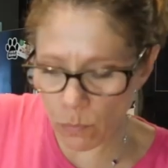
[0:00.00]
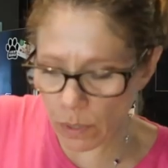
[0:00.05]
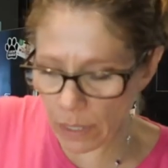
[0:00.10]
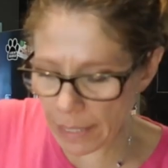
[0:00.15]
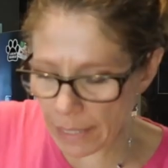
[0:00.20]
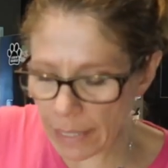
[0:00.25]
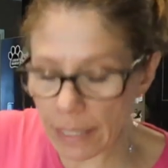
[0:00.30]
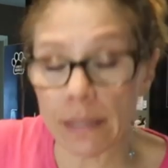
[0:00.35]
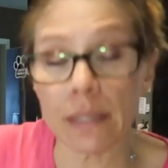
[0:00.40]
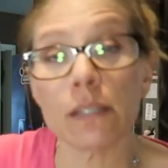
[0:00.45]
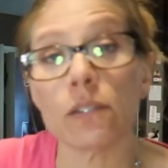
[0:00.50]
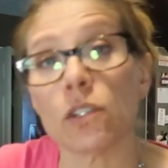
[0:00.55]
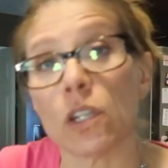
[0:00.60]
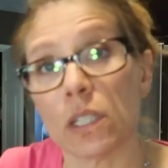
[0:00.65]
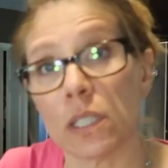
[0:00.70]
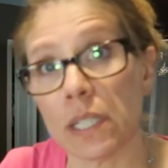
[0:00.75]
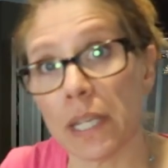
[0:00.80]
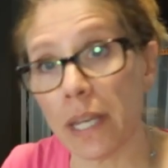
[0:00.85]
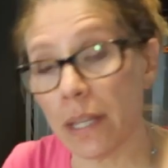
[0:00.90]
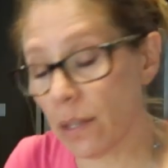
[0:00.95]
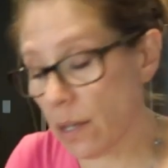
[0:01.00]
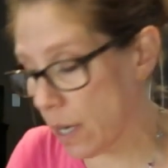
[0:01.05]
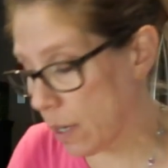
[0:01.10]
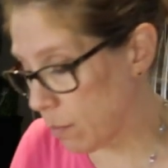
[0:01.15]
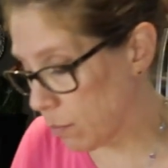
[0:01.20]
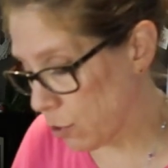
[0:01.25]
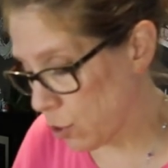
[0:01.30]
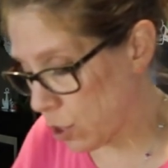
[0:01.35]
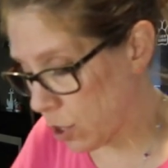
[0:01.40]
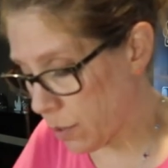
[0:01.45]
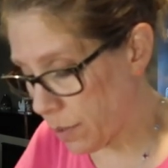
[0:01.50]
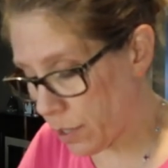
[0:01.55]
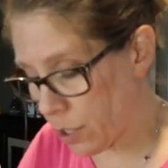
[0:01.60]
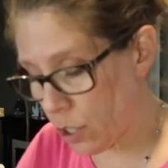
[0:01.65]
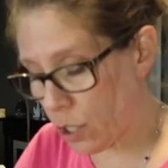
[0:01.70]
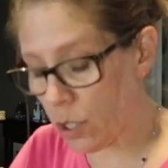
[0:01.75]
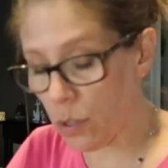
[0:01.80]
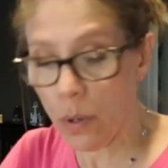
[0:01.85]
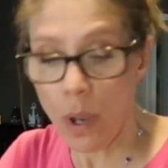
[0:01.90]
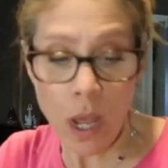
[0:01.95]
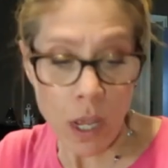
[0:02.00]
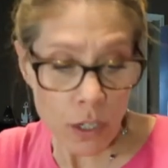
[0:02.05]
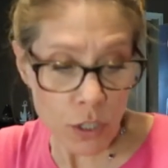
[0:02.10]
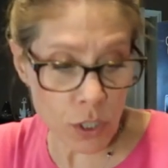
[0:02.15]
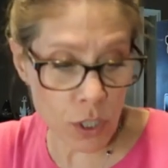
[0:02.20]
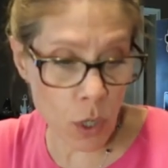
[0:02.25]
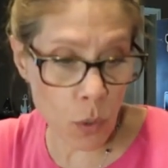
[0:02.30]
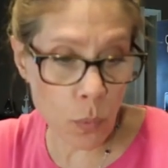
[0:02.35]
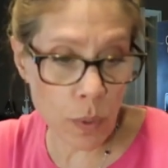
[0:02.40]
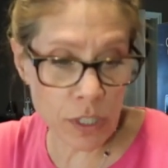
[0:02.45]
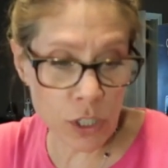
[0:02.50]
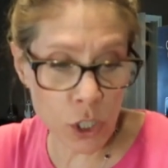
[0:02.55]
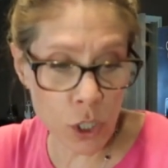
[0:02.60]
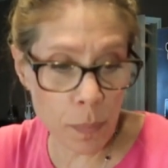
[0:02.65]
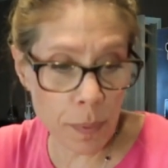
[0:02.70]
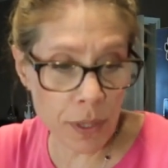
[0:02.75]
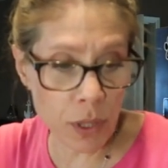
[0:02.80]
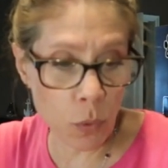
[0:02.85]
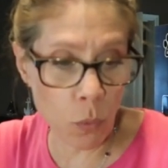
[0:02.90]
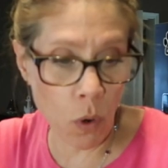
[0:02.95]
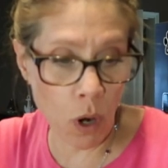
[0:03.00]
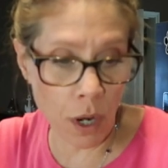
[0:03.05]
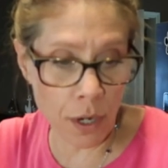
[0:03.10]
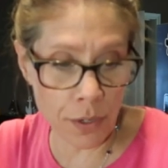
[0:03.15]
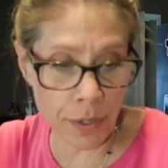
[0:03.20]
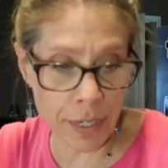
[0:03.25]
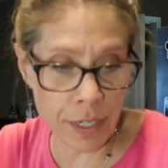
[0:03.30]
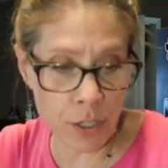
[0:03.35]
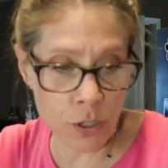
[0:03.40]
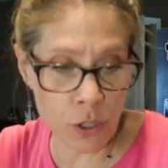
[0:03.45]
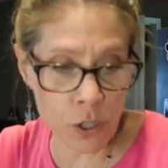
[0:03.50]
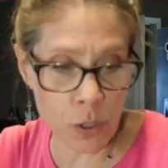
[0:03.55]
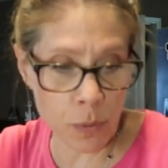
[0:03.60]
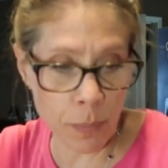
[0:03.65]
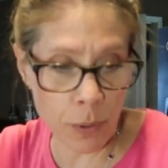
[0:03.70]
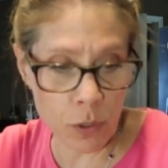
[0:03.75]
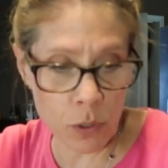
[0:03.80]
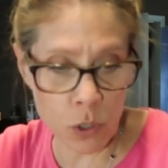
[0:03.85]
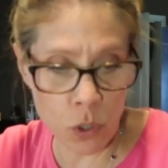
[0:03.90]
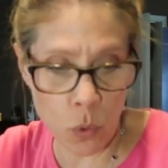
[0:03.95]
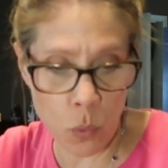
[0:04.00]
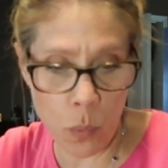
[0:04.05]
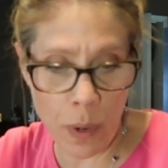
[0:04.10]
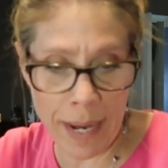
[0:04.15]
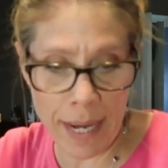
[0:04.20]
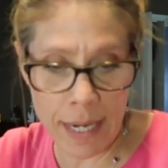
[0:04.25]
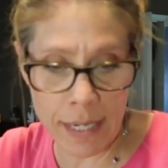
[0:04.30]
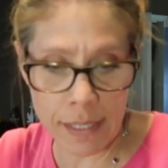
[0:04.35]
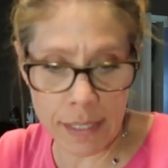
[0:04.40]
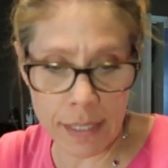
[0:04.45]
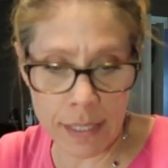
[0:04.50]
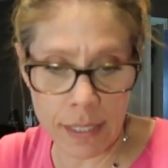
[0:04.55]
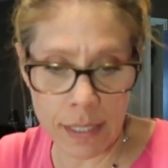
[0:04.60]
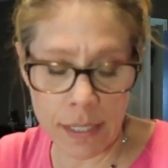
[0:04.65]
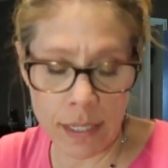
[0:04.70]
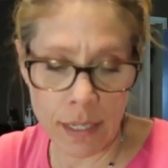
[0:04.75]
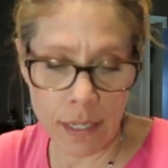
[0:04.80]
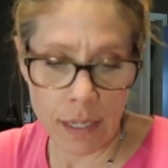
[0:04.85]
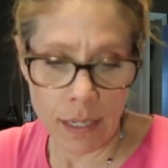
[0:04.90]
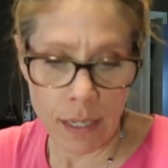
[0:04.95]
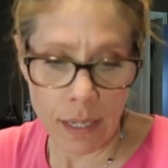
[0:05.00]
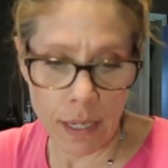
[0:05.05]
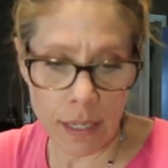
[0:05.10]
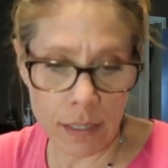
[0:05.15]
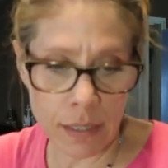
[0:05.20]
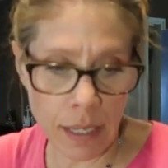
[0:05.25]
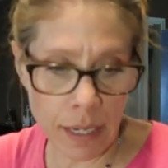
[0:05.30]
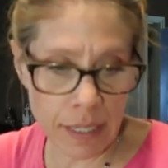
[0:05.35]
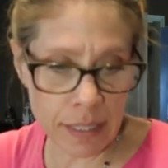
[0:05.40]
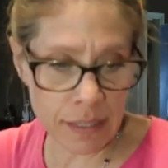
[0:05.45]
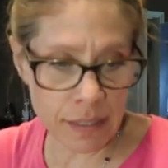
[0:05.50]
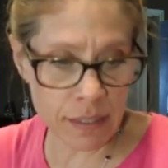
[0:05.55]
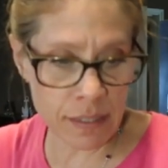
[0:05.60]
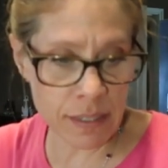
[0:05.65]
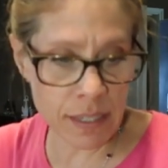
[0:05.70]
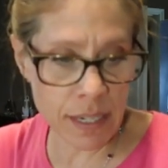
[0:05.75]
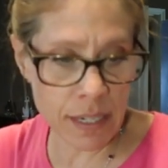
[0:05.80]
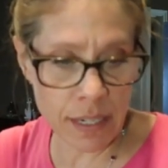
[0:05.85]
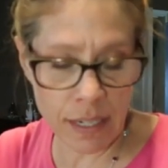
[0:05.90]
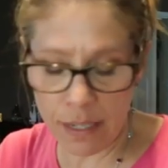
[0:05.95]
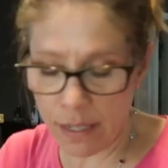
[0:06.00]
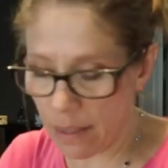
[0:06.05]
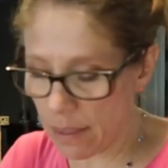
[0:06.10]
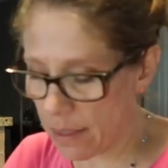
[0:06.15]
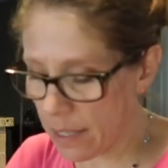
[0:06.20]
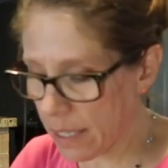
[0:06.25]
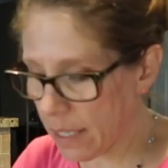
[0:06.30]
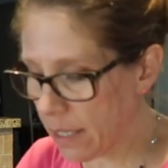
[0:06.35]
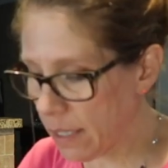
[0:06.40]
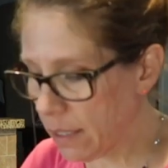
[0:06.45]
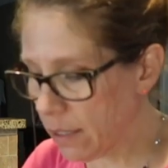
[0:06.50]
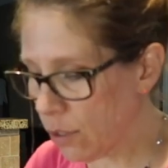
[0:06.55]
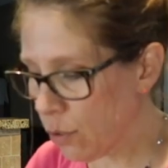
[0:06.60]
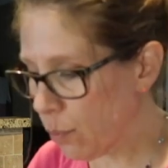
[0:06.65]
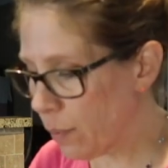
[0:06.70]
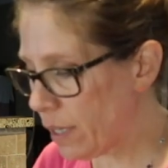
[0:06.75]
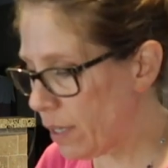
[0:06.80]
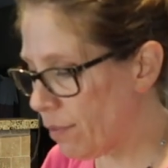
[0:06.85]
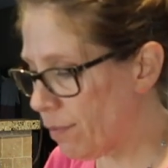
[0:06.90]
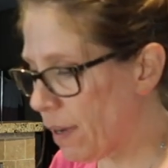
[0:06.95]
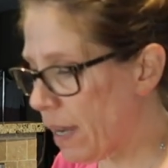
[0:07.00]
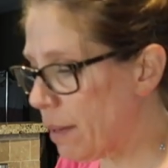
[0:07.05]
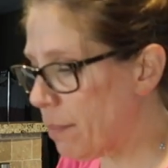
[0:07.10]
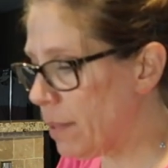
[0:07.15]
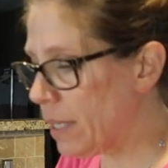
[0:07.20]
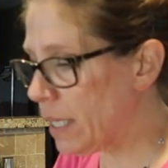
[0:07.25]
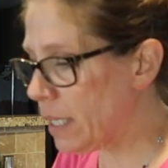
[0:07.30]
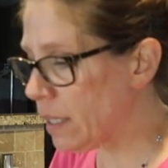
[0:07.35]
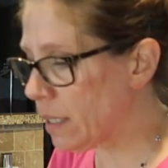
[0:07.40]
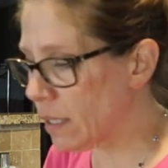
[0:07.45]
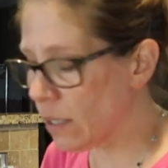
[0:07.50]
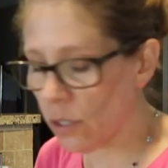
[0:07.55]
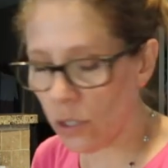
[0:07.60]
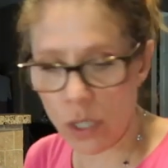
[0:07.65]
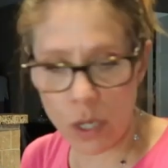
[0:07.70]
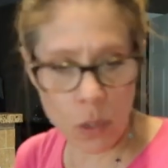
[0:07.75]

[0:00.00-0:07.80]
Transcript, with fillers: When I get this all together, I will show it to you. So once you put the water in, you're supposed to wait and let it sit and thicken 3 to 5 minutes.